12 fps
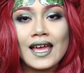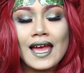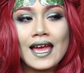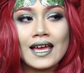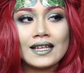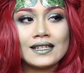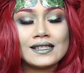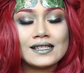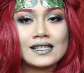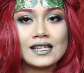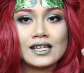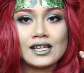And
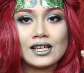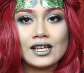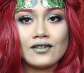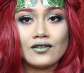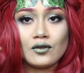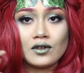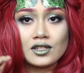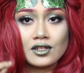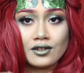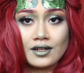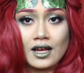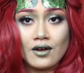if you want to
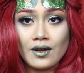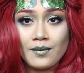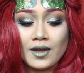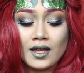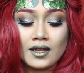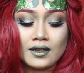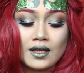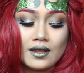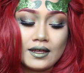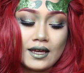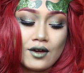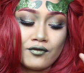learn how I made
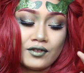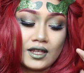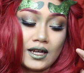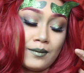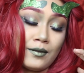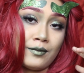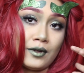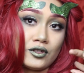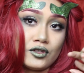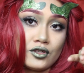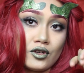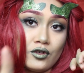the outfit that I'm about
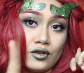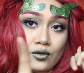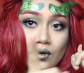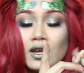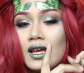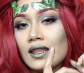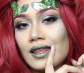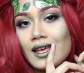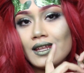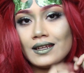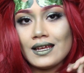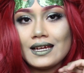to show you,
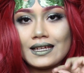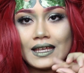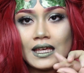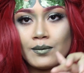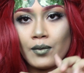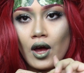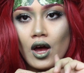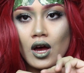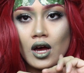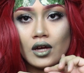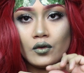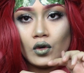then keep
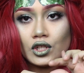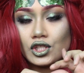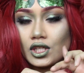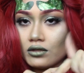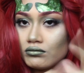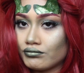on watching.